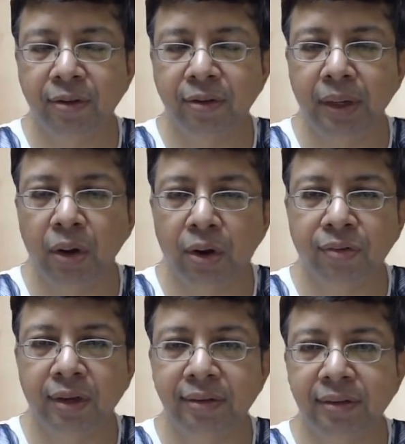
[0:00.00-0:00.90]
There have been a lot
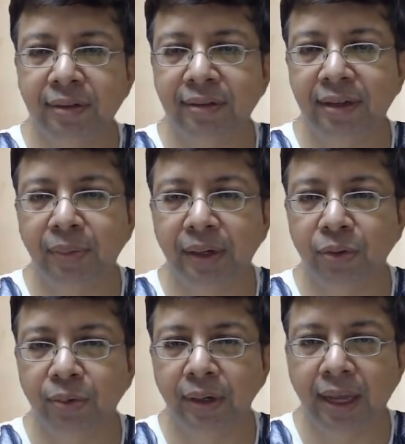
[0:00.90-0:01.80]
of concern
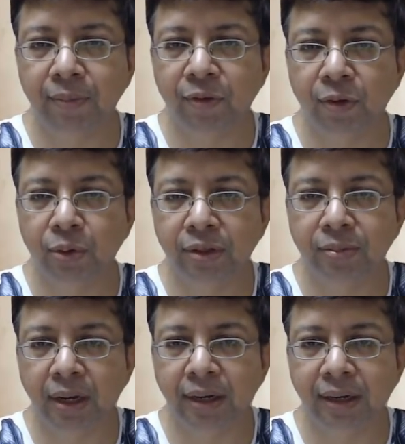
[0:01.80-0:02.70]
statements over time for
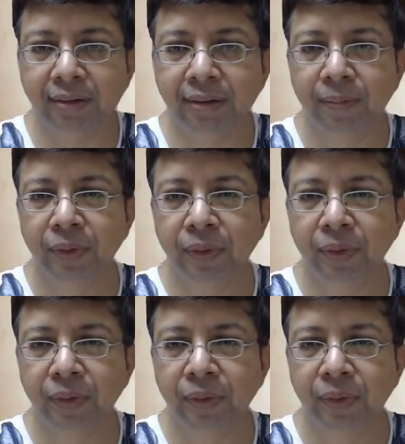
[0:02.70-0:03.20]
US markets.